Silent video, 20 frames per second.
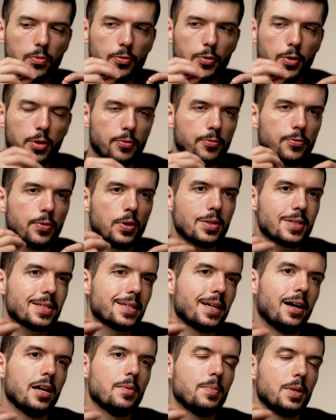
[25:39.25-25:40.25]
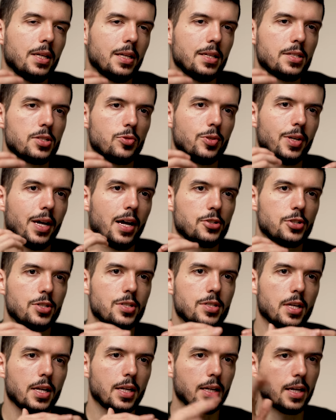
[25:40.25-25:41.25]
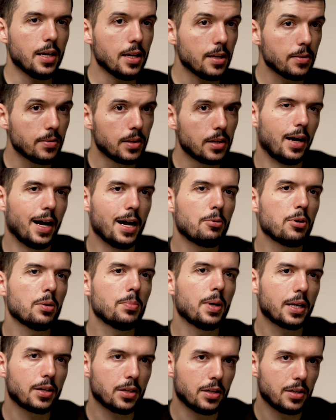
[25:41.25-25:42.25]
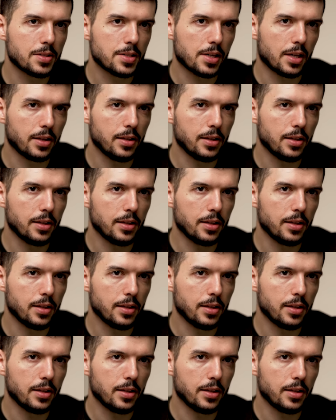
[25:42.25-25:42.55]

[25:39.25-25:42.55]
for the first time in history actually saying, hey, I wanna buy cars